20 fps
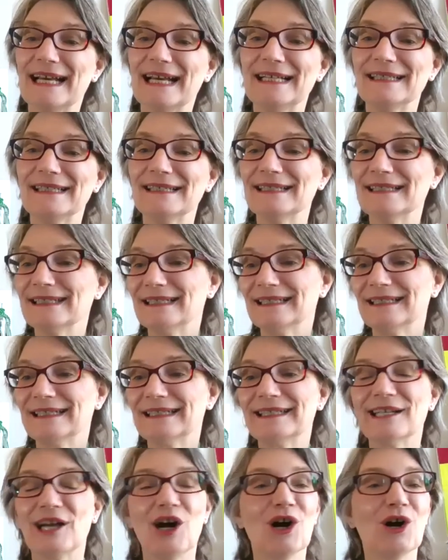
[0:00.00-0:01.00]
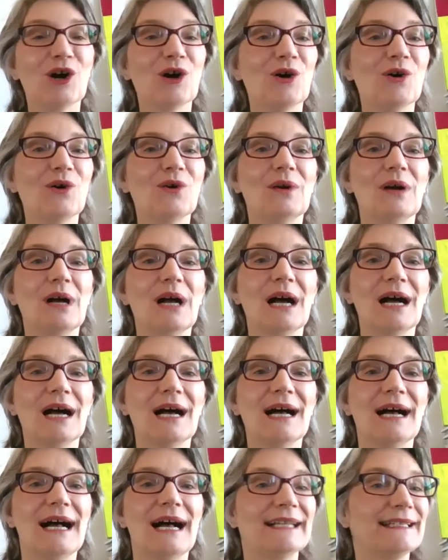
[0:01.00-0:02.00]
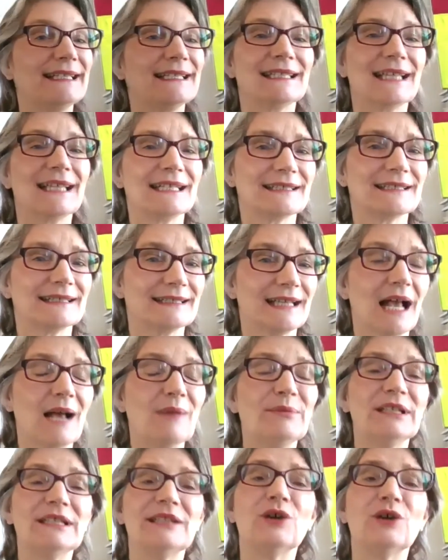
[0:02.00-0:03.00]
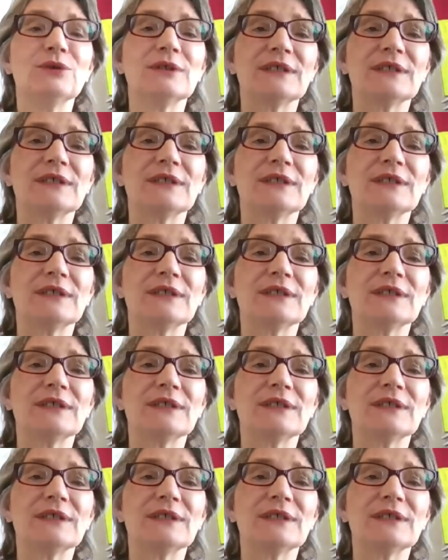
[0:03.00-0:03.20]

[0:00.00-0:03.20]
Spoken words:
and So I think those